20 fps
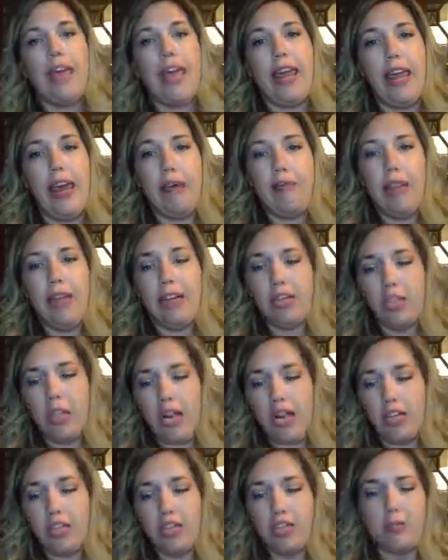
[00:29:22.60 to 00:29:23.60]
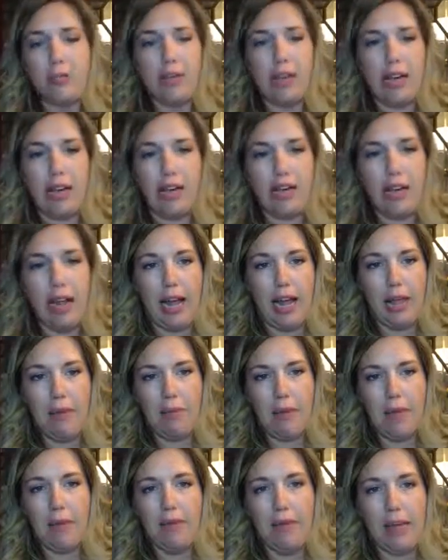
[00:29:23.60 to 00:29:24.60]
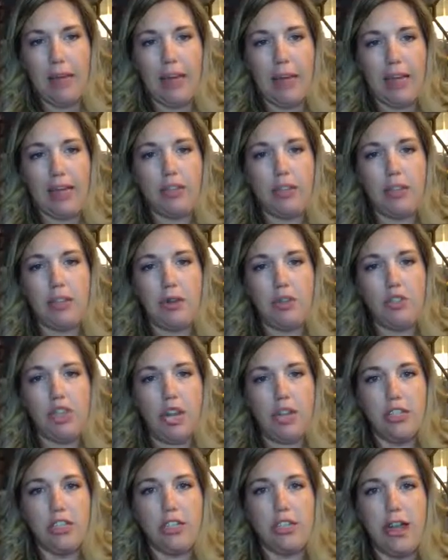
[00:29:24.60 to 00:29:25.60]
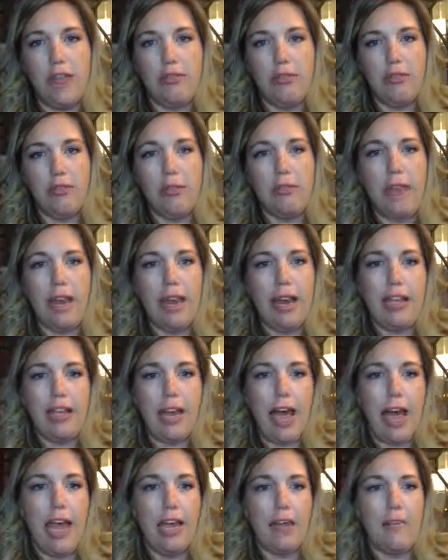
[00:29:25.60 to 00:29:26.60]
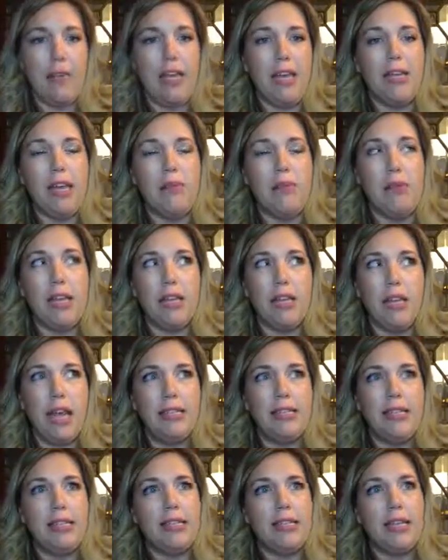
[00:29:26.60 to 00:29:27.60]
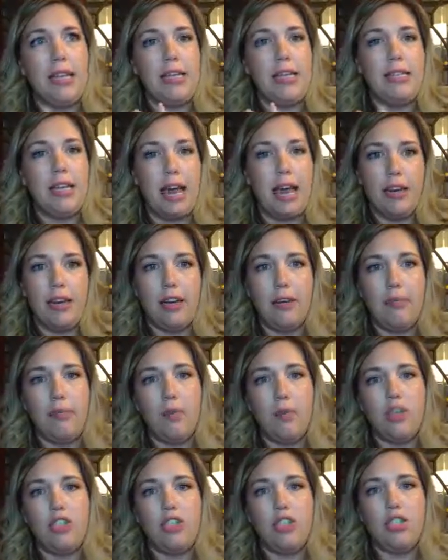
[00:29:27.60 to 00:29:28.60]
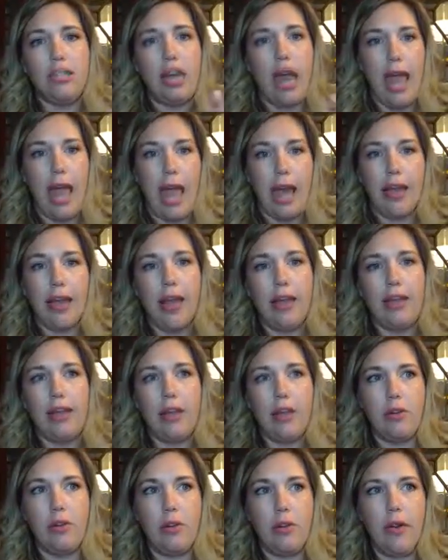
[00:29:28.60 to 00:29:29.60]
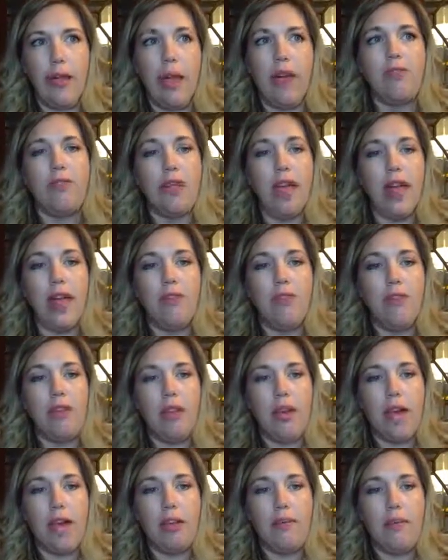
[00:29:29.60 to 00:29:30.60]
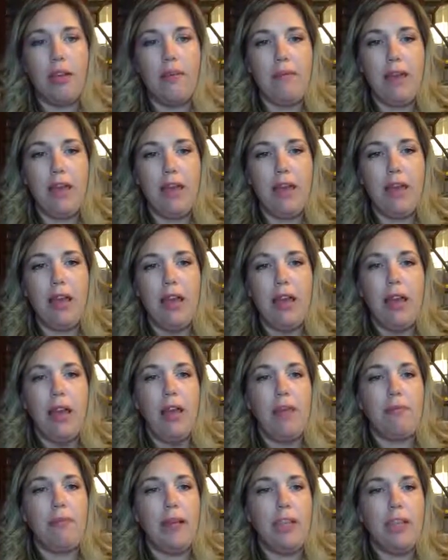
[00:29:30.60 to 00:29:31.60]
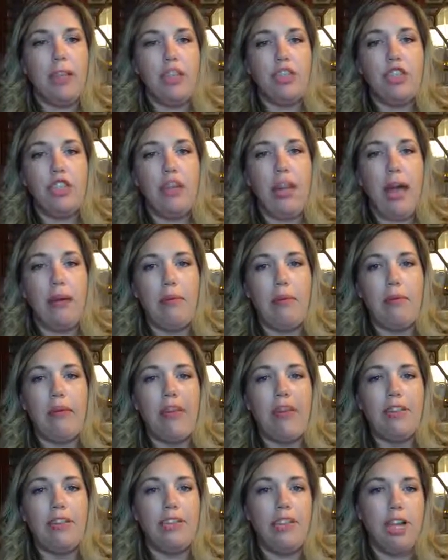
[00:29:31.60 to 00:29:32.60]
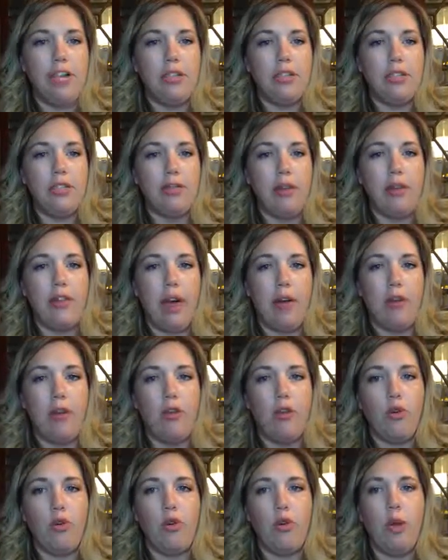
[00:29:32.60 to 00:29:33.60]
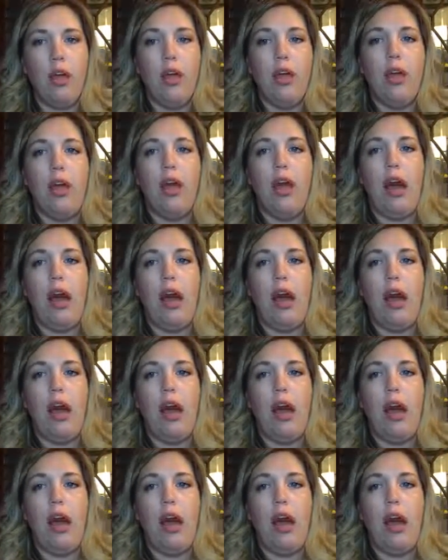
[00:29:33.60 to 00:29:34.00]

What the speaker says: cannot make changes without an IEP meeting. So changes have to be made at the IEP table unless it's an addendum, which is an add-on that you don't have to have with an IEP meeting. But they should not be making changes without you